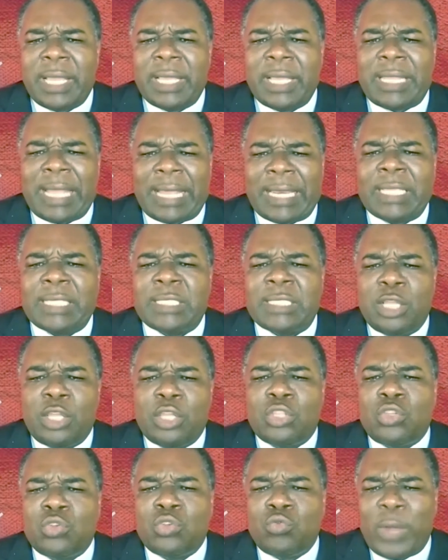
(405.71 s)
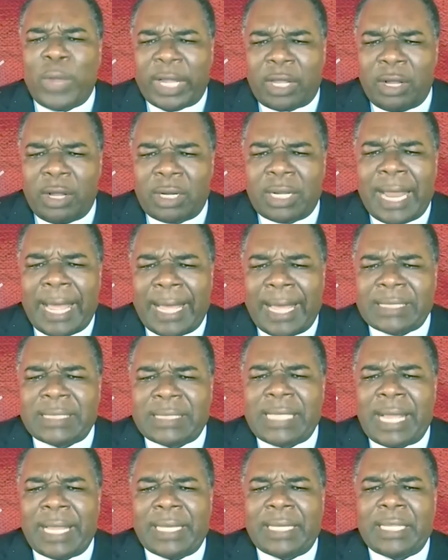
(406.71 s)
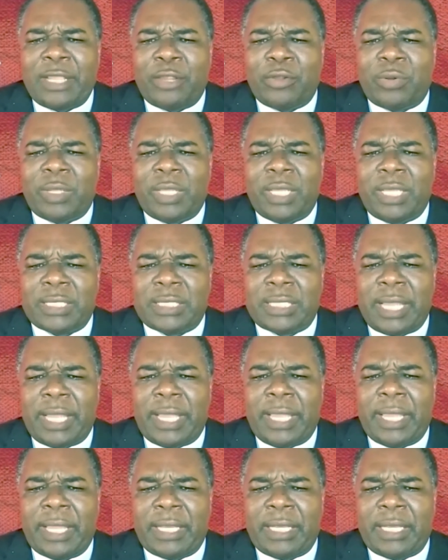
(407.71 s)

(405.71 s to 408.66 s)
That is to recognize that there is a,